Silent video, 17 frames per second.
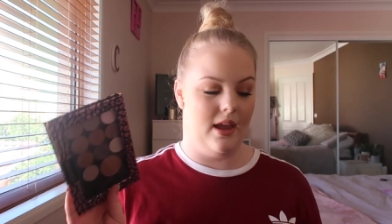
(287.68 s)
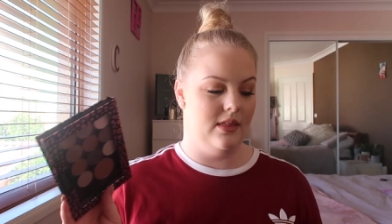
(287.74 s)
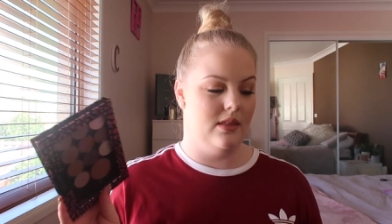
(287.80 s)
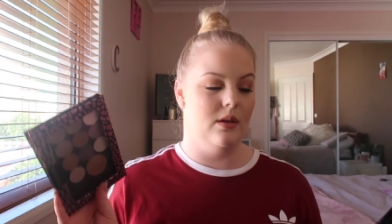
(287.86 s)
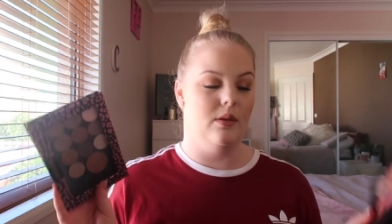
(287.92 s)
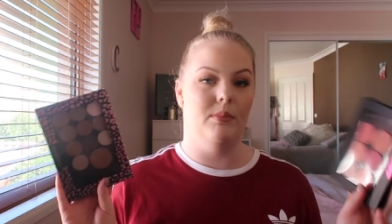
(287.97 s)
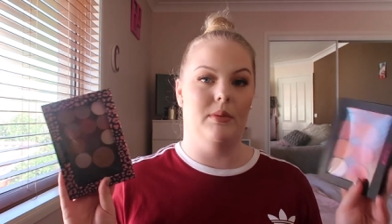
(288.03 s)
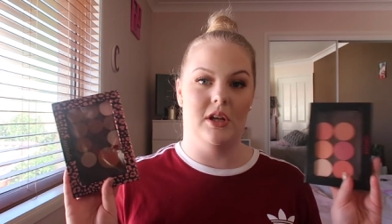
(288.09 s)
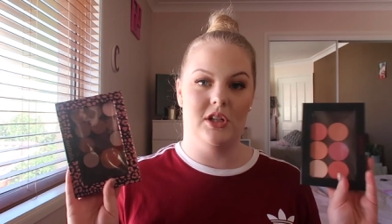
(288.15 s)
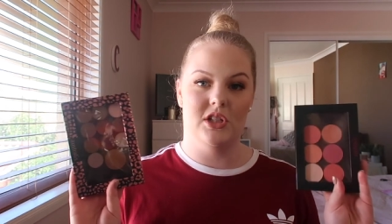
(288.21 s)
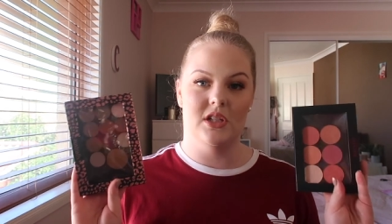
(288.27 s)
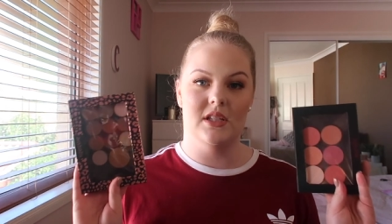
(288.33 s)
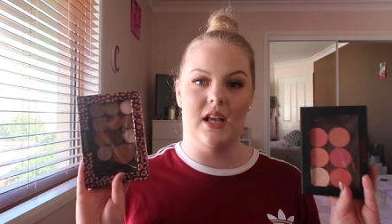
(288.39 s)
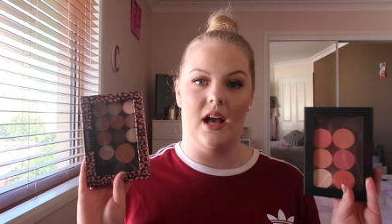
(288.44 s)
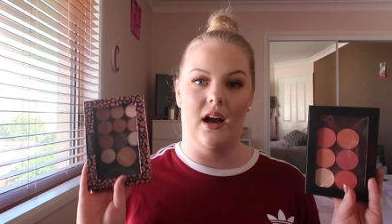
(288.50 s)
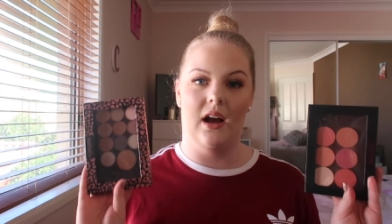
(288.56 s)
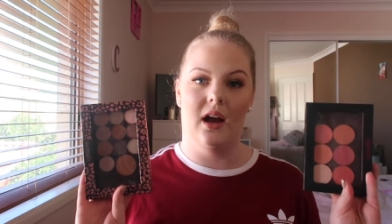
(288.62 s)
and the
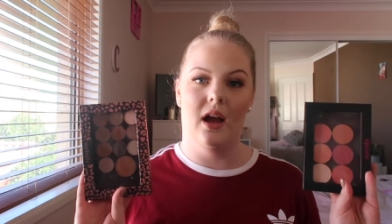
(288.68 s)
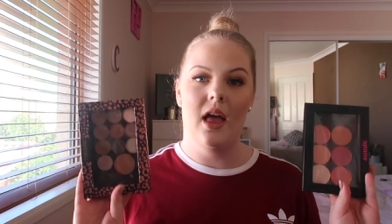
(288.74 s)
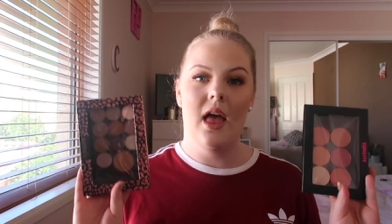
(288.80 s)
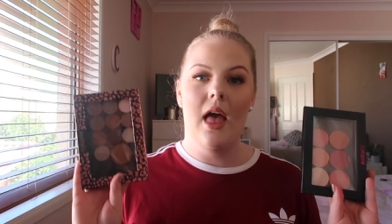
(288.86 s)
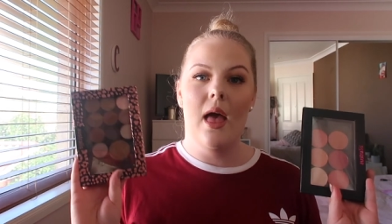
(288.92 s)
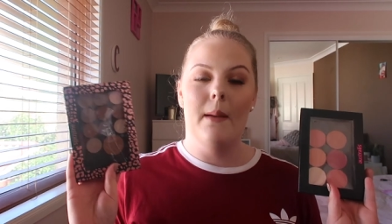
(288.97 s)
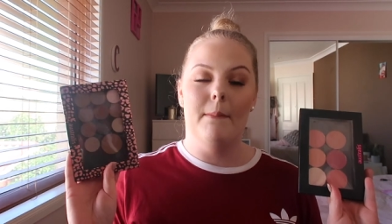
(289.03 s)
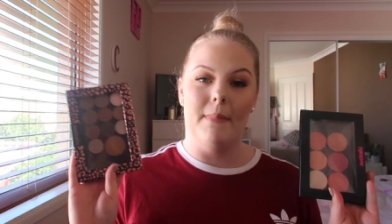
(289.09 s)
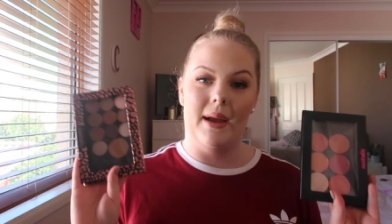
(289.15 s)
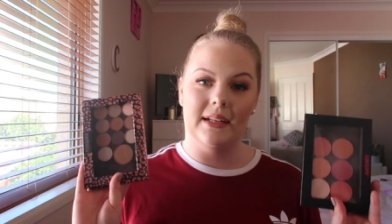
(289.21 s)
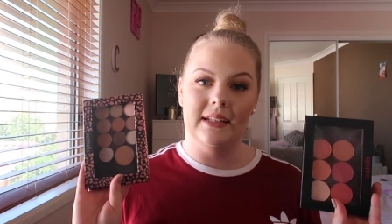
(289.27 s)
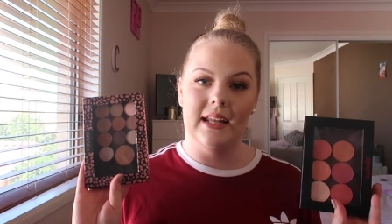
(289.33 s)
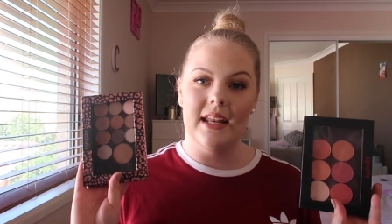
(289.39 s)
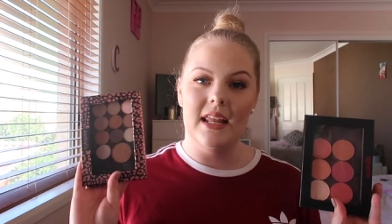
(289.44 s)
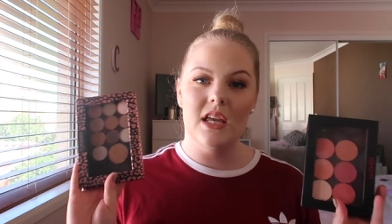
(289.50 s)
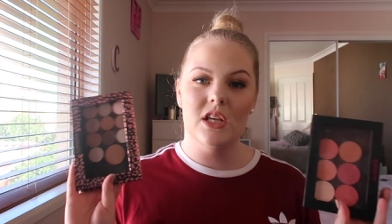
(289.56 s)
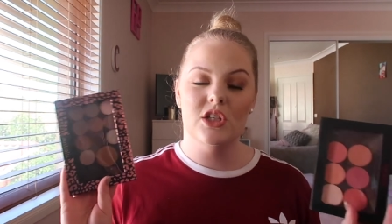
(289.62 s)
blushes are
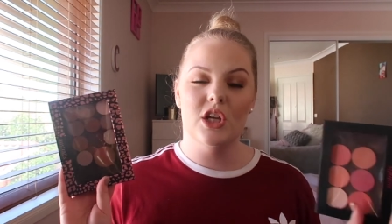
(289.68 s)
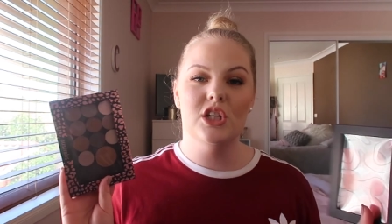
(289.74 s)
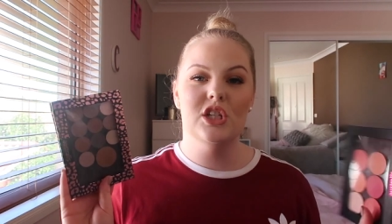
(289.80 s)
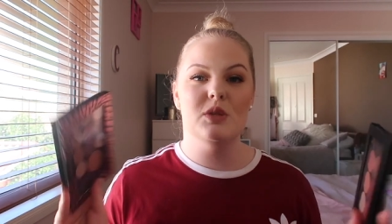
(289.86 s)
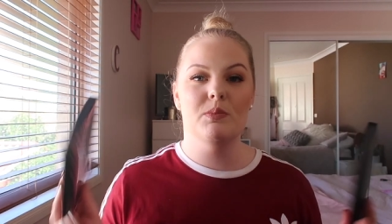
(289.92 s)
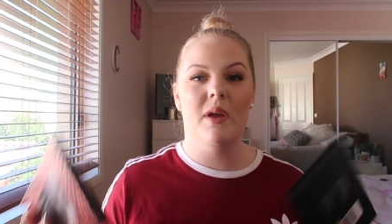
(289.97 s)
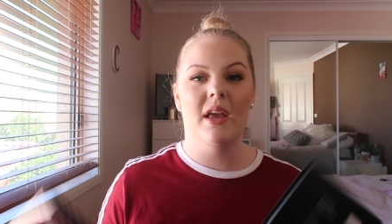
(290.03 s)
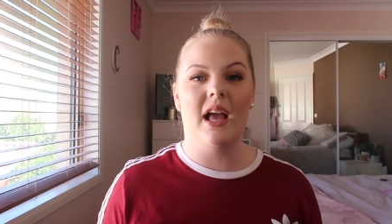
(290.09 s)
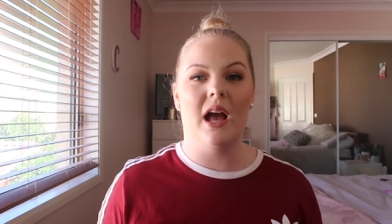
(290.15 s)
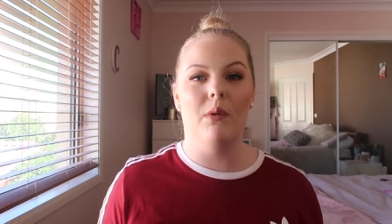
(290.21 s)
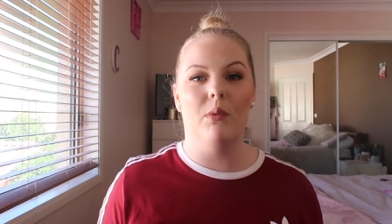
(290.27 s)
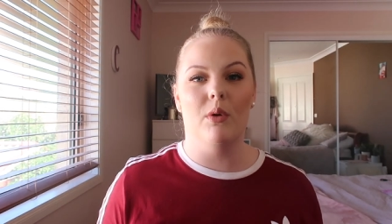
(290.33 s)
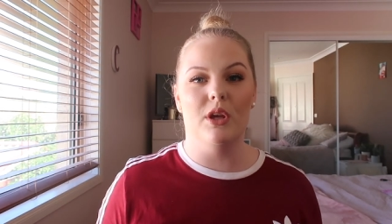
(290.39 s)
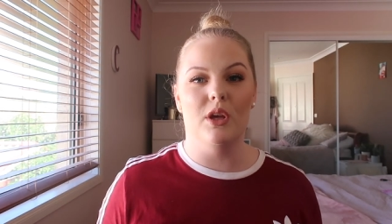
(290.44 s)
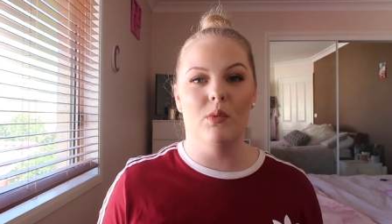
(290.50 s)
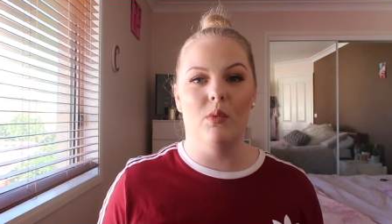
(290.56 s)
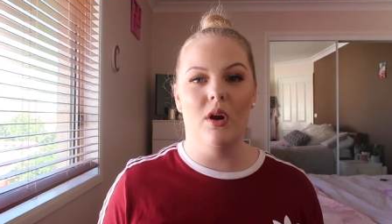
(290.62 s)
magnetic so you just pick out
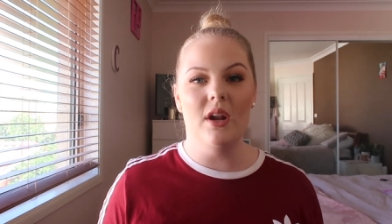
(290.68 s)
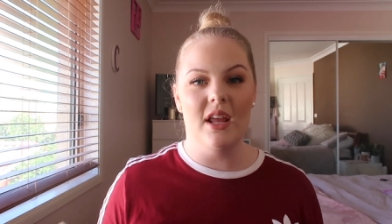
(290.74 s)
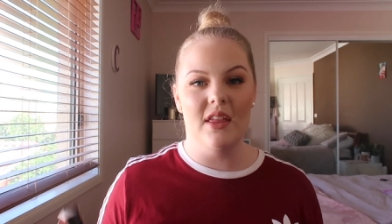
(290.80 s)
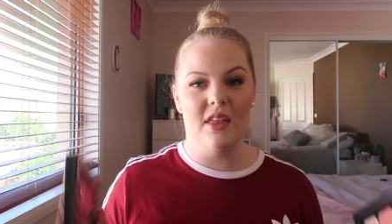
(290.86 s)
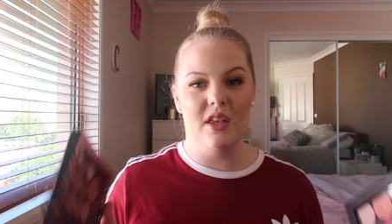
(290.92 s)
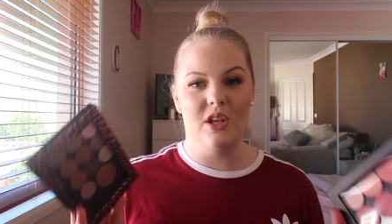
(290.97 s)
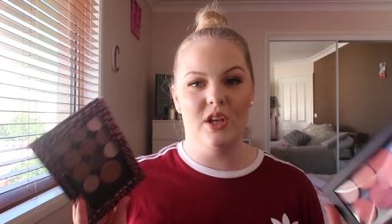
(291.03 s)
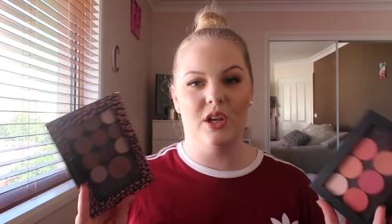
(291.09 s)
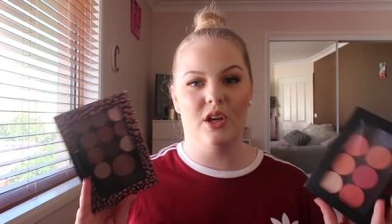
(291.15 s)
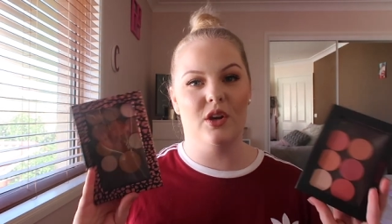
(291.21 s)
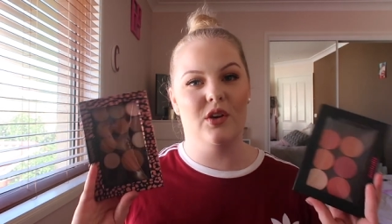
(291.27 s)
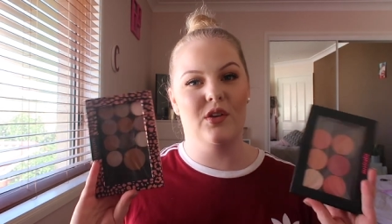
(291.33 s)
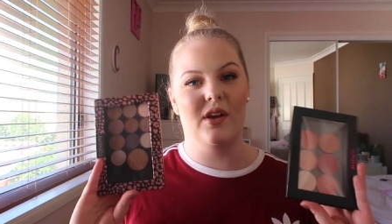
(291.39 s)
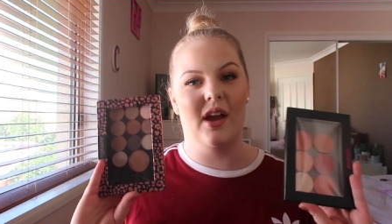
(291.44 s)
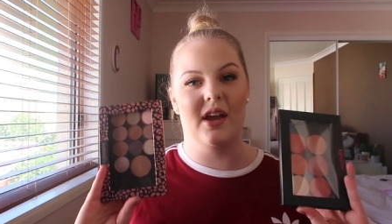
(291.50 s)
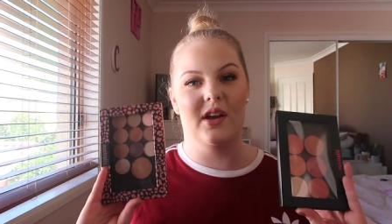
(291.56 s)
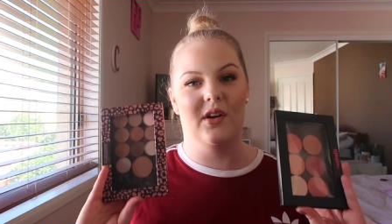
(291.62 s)
what you want and then you can
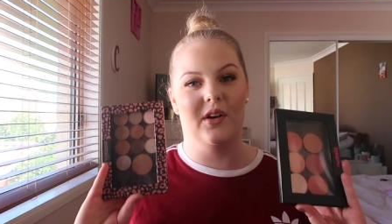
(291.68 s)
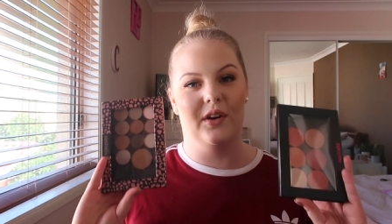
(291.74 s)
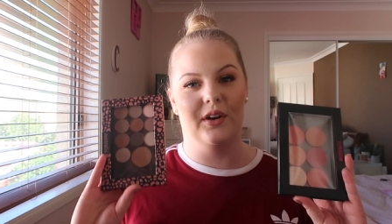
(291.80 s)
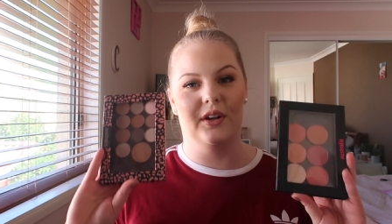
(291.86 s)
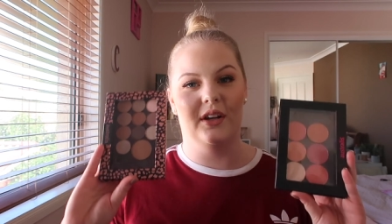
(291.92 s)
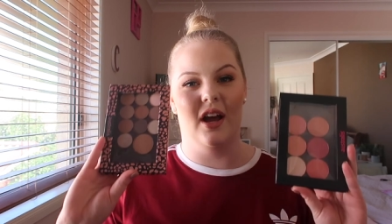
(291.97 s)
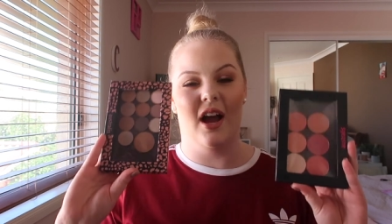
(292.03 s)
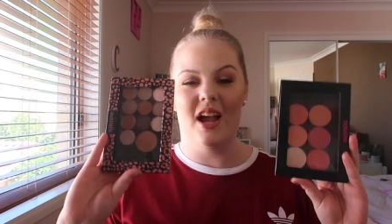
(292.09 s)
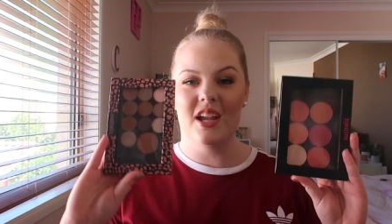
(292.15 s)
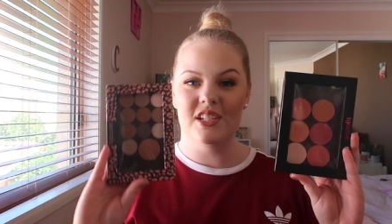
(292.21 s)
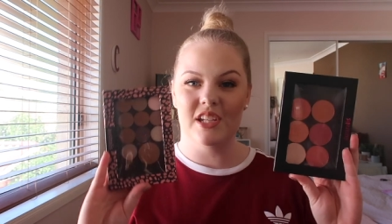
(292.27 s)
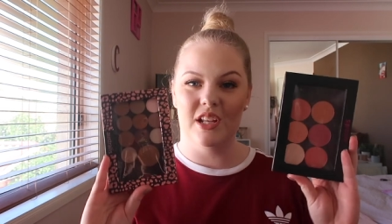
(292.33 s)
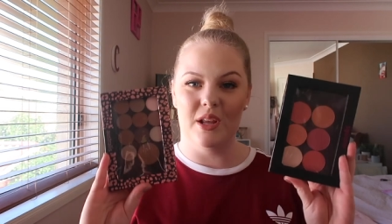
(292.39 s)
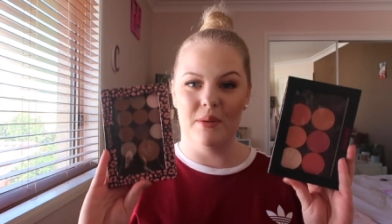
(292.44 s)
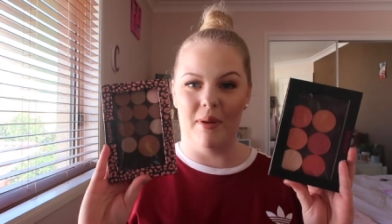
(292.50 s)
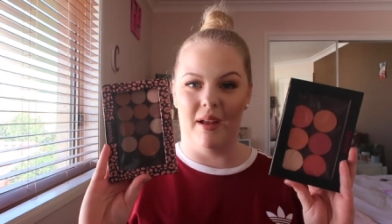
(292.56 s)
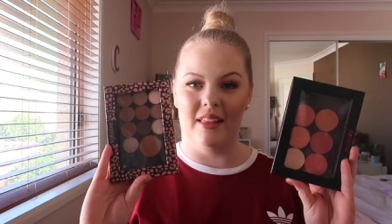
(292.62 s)
create your own
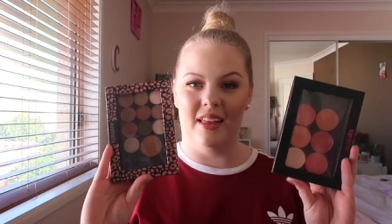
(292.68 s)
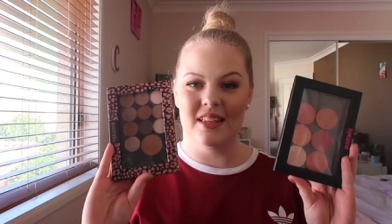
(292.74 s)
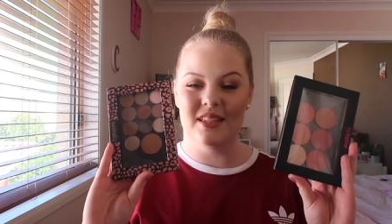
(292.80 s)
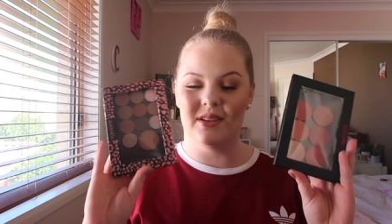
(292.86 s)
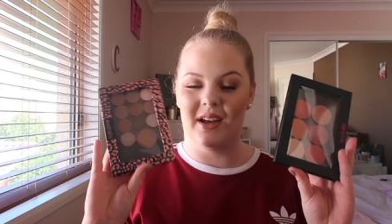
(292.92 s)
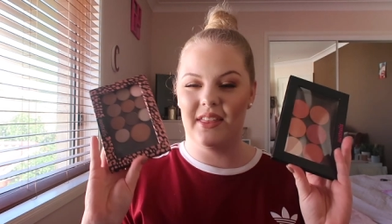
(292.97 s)
eyeshadow palettes.